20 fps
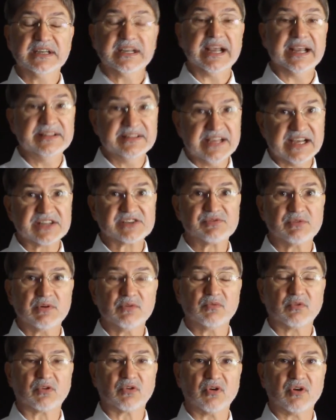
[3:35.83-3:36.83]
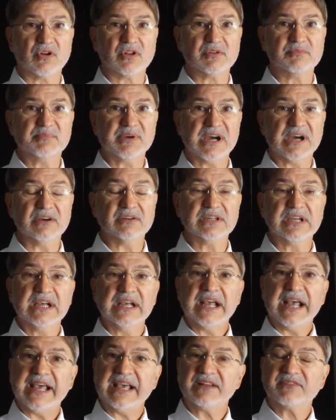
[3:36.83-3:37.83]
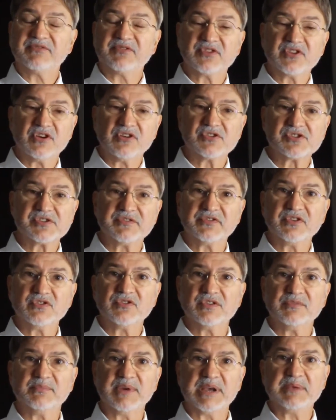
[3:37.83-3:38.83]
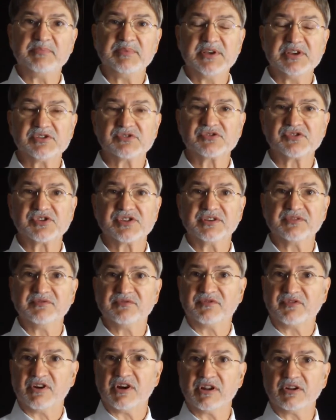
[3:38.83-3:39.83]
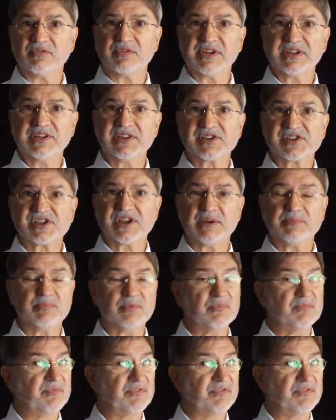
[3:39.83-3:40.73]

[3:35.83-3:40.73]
And that's what we're all about. And for those of you that might be interested in following this up,